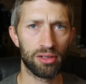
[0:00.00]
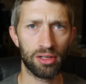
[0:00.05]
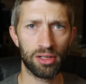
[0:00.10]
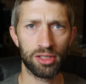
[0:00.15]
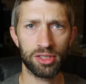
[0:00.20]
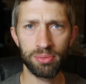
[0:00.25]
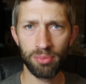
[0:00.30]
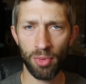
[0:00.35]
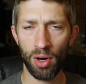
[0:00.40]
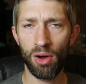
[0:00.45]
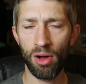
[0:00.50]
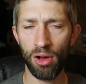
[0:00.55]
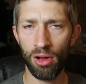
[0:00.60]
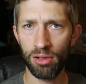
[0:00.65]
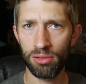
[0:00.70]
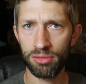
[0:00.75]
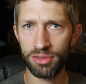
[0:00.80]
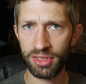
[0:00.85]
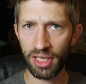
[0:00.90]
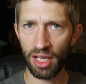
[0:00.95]
a
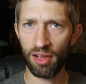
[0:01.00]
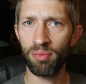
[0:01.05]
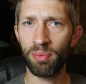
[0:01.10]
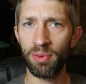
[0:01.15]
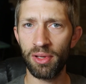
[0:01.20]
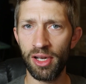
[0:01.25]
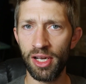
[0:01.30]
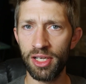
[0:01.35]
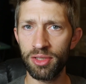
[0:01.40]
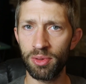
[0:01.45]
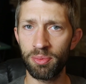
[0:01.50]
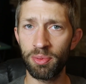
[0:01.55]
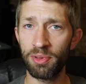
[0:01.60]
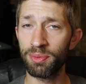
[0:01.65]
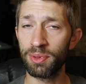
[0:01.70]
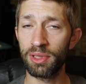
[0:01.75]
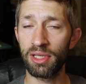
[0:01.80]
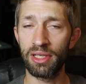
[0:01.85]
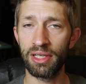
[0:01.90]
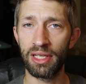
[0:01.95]
small safe place where
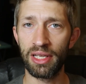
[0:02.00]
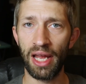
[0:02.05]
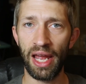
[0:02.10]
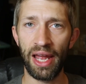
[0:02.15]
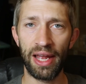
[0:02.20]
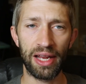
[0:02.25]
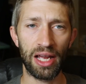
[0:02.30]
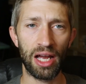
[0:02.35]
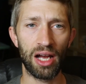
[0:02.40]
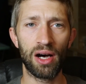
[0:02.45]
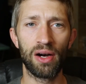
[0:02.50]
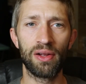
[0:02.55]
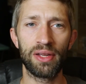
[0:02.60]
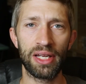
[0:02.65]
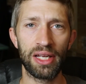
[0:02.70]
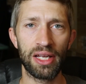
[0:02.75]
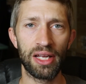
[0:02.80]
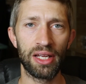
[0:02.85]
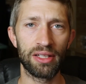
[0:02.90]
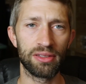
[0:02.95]
people can hang out
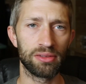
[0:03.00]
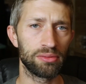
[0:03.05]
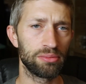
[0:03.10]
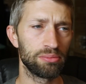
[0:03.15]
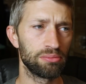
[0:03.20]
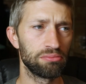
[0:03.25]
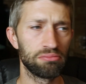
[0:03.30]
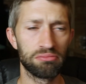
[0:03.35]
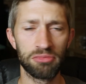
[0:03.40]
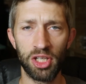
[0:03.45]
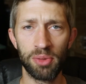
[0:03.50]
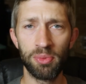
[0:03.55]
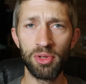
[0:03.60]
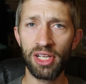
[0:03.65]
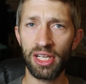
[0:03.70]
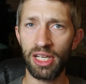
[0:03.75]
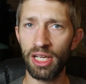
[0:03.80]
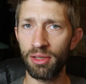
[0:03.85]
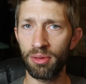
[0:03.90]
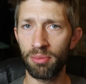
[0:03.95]
and
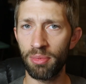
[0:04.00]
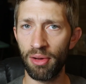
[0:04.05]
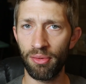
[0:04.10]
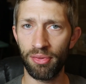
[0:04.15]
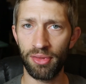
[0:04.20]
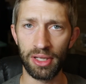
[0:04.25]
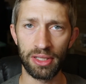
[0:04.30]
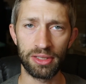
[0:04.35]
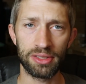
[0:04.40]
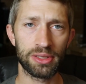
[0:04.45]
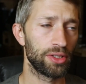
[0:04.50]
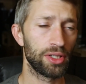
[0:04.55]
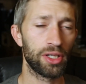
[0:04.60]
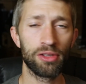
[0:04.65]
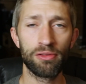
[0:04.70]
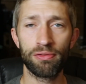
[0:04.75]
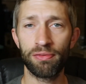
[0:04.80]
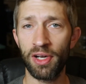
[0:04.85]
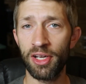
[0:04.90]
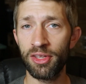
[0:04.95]
communicate about things. You
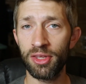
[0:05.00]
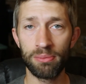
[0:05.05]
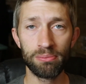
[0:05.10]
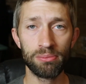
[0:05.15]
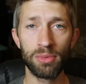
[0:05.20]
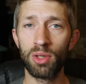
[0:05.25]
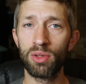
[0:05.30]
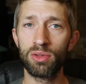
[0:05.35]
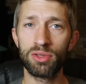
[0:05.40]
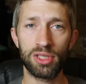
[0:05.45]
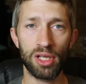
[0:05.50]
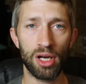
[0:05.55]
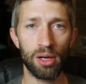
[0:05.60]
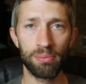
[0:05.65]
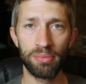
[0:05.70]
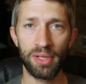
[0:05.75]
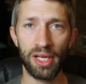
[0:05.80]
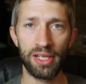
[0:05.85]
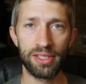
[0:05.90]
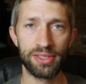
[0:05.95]
can find the most
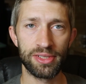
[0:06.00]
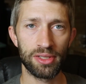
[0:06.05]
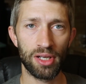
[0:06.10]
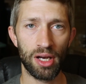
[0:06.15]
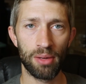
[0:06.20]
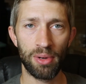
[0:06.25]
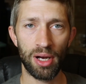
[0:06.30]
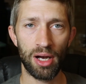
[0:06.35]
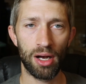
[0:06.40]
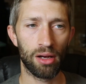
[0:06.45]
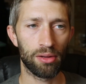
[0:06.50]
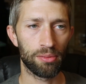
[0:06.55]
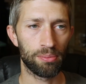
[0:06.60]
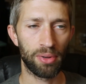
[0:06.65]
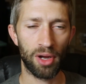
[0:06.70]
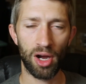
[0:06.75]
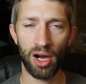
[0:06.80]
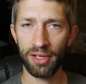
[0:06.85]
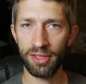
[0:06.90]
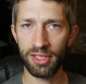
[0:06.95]
updates about
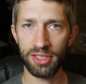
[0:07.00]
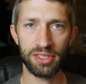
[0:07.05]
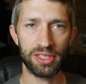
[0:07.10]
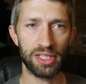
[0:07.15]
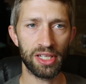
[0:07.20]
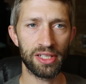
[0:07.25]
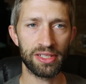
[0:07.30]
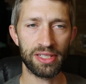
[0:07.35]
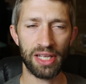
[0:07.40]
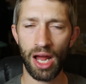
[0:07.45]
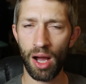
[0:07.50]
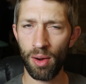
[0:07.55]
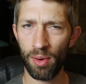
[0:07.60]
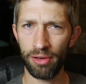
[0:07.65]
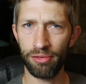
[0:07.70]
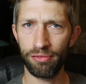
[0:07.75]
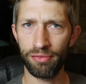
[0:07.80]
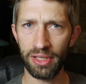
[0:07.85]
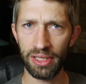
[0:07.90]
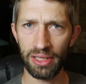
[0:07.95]
behind the scenes and how
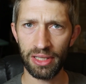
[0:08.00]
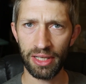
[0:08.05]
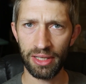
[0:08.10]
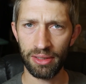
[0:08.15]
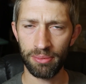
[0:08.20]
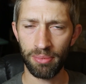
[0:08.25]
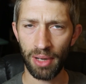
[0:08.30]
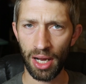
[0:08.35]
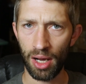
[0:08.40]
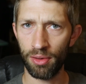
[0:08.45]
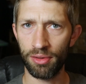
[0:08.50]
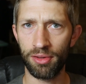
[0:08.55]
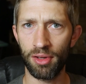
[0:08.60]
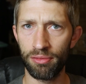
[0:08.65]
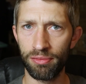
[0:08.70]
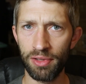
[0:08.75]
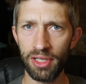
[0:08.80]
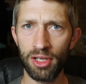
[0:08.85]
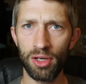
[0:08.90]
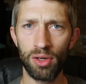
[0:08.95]
I feel about a
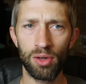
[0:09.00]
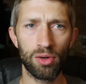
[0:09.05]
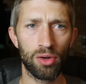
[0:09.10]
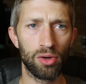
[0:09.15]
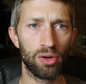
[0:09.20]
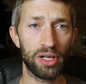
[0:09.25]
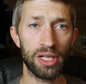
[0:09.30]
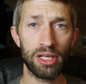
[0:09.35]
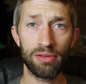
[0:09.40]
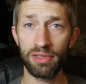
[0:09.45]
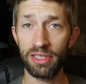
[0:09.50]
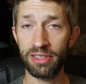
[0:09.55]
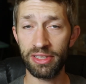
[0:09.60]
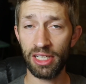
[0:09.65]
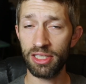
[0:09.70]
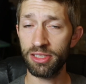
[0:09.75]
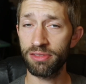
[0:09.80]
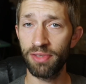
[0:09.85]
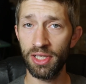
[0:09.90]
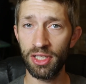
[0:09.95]
video or even a
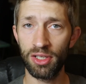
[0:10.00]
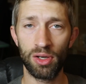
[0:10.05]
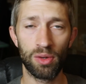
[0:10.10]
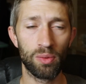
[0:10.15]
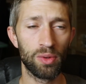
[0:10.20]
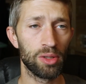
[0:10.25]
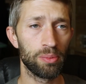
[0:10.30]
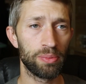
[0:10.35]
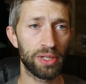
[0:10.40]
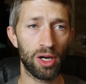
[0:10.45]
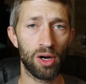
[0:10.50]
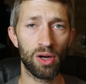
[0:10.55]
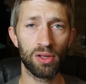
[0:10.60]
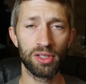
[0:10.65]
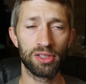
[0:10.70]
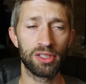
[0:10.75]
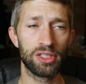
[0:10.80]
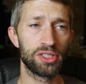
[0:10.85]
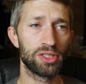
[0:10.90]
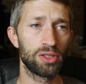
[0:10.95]
test video will be on
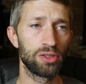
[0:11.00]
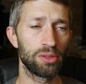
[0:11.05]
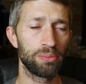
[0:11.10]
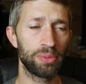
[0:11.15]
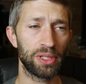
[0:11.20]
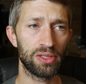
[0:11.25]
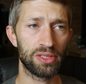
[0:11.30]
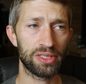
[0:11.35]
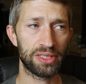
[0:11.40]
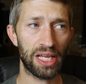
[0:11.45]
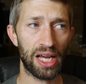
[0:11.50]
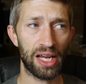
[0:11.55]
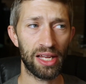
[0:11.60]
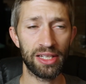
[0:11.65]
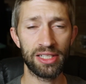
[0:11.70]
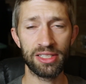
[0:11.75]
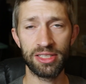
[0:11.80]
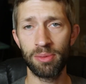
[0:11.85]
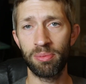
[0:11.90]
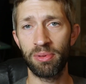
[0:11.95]
the Discord, because
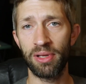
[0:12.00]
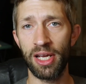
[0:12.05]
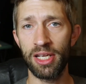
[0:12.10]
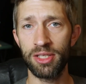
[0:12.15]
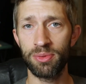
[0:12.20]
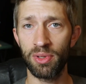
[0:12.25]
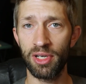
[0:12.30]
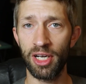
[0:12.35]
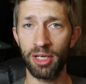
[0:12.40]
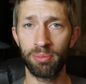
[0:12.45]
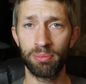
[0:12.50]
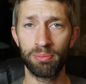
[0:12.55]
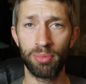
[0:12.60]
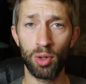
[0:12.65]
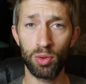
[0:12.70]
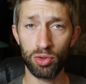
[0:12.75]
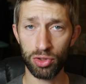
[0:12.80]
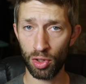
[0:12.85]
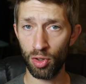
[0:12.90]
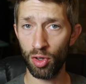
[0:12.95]
that is the place where I
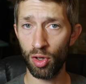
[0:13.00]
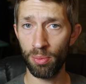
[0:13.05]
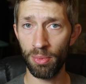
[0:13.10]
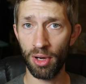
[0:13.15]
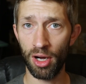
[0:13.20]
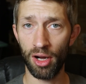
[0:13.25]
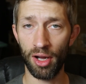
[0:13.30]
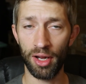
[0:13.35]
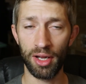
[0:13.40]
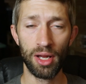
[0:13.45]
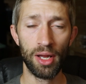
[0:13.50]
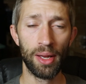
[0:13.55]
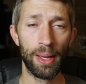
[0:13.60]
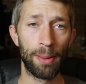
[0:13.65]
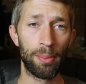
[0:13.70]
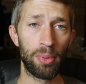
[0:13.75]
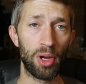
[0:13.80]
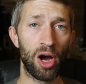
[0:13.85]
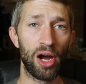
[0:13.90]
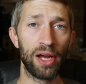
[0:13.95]
post all my
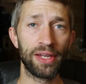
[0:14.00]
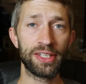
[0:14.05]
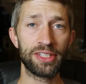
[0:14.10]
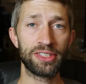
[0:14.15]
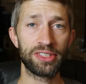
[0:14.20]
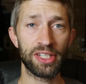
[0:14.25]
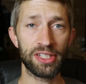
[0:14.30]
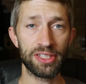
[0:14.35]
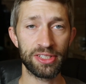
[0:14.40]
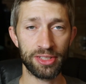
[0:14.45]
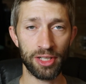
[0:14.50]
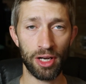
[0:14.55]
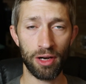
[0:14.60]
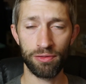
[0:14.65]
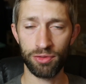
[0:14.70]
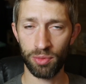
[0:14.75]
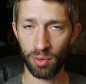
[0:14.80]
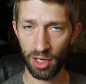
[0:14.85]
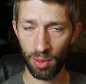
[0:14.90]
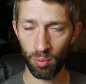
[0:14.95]
behind the scenes
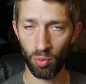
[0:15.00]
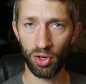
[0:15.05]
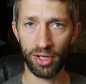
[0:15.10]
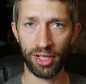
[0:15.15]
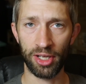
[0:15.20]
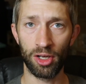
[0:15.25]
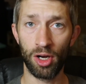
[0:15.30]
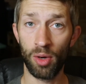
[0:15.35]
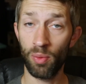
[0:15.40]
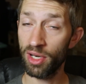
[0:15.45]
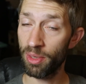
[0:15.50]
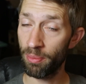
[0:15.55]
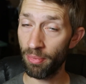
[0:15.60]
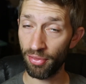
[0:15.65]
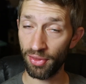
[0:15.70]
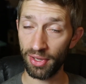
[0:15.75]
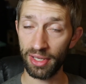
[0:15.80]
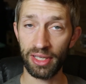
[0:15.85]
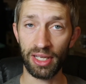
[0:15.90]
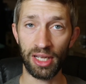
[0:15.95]
stuff, what I'm working on, what I'm
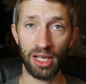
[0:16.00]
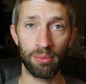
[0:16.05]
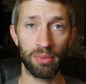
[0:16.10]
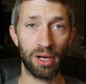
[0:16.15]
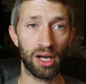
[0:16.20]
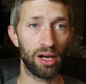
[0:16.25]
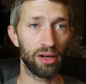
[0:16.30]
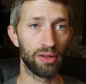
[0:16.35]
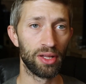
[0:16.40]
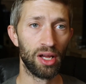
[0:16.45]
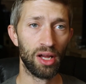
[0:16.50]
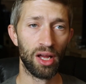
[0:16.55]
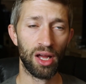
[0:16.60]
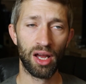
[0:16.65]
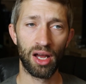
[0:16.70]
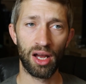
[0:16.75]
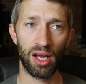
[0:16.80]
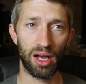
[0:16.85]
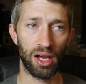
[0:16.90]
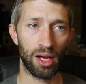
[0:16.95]
thinking about.
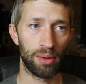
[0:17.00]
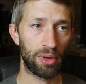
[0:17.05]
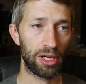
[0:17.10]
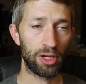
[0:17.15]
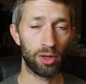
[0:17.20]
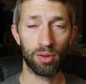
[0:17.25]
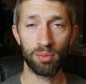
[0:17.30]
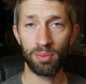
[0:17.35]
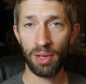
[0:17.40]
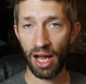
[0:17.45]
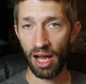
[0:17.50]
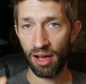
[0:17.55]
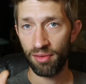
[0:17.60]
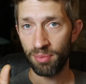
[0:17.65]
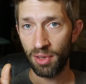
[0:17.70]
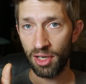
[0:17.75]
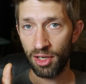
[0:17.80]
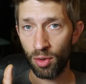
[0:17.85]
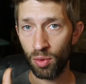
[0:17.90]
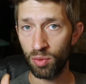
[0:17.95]
I also have
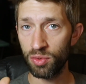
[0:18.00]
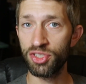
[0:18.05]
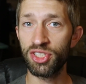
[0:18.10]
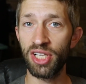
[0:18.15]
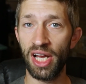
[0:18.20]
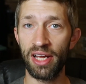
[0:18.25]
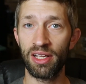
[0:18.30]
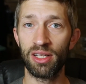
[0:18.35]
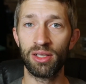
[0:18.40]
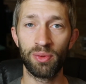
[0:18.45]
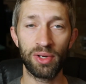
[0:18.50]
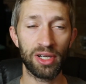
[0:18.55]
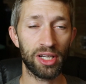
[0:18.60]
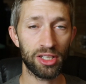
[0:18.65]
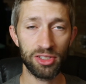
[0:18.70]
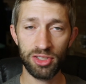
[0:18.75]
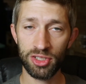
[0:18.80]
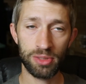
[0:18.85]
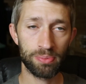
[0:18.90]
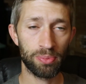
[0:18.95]
my own channel where I
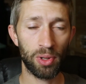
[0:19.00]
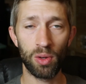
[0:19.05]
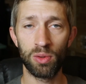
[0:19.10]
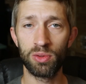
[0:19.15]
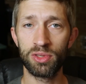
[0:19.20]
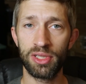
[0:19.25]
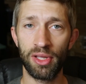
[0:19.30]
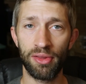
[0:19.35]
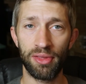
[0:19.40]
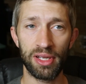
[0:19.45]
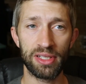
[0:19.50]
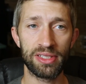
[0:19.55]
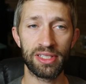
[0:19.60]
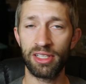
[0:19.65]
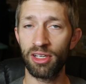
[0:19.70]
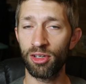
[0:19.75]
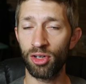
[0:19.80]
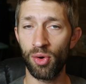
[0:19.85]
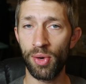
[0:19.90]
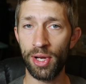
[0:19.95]
can just post the things
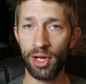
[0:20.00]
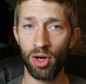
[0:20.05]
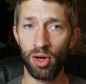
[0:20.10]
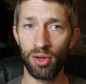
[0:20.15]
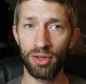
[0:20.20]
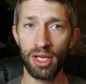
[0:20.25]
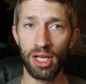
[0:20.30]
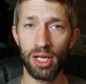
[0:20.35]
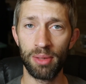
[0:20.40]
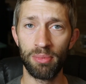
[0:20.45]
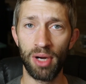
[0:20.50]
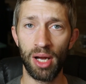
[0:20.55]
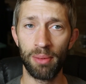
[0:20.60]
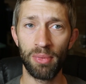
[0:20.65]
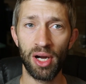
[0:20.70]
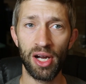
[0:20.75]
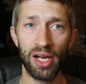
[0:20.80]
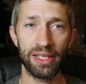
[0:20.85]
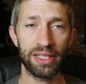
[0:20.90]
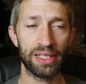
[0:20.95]
that are going on in my
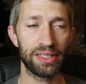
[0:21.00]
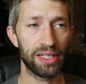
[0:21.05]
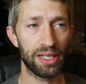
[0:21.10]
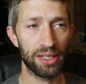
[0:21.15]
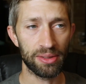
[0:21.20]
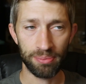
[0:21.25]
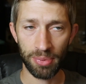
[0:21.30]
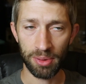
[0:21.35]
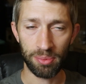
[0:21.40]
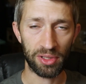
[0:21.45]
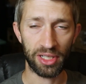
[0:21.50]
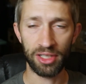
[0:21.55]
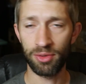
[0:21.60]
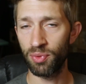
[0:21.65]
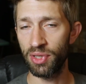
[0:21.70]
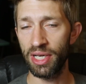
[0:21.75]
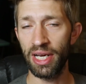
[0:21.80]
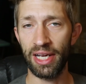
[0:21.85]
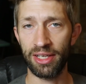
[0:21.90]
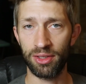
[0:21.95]
mind, and then people
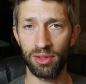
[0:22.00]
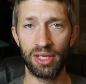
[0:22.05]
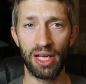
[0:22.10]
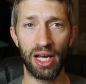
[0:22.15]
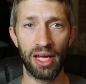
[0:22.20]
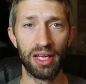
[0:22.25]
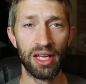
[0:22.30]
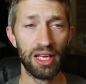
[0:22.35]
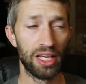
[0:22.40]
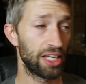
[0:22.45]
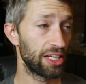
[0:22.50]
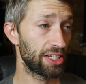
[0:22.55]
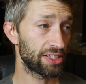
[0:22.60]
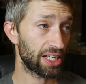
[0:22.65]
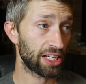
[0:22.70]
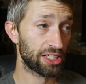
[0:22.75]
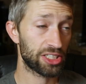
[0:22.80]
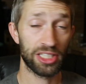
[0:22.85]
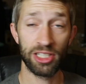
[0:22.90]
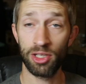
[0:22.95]
can react to that. And it's
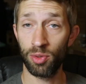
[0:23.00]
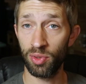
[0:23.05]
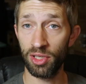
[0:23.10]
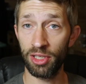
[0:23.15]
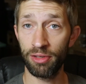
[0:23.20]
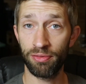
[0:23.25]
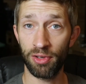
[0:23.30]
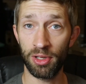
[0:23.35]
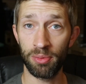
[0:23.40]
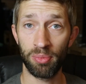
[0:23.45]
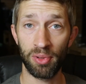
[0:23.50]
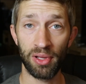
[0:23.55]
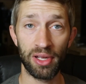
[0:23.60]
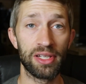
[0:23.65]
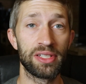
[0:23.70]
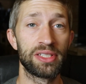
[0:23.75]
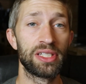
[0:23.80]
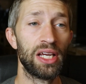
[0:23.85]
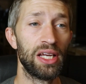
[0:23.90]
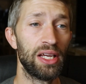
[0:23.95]
actually a really fun
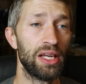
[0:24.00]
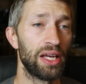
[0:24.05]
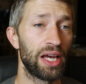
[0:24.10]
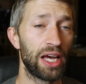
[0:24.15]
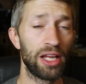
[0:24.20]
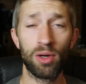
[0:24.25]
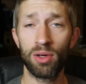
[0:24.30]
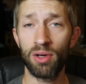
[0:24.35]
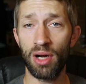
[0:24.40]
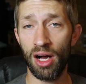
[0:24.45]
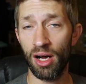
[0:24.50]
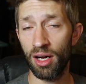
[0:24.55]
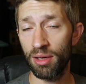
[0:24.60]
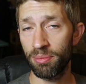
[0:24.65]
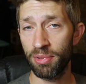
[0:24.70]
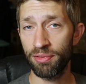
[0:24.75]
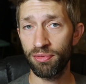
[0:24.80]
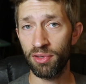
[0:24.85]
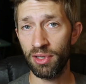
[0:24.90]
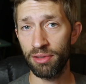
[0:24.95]
place. I know,
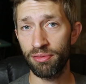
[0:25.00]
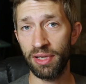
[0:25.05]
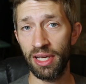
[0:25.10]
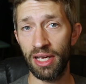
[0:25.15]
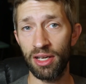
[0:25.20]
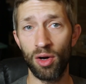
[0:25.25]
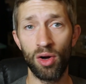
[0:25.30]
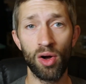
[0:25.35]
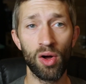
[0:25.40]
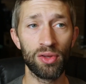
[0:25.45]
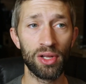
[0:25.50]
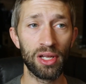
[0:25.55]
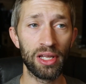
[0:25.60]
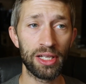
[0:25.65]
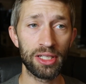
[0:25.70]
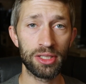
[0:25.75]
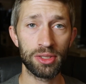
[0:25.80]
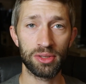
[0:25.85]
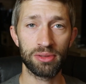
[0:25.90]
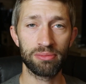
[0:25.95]
before I forget, all the
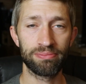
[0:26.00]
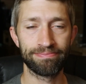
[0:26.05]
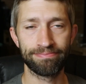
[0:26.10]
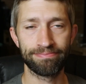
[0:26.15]
links